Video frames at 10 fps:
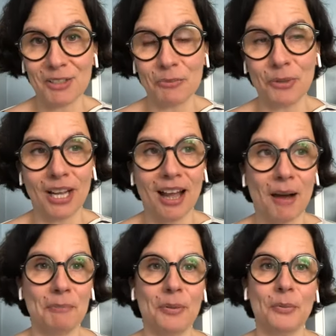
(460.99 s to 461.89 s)
to bring
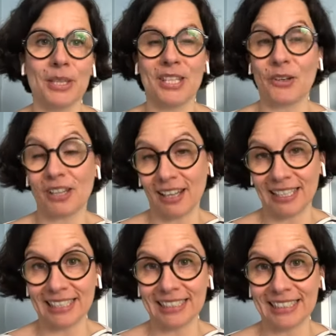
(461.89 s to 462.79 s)
up with your
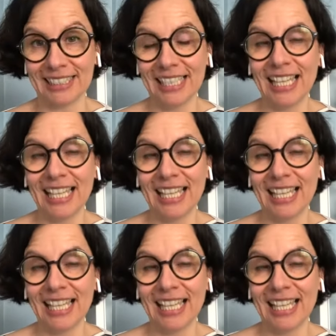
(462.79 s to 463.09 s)
client.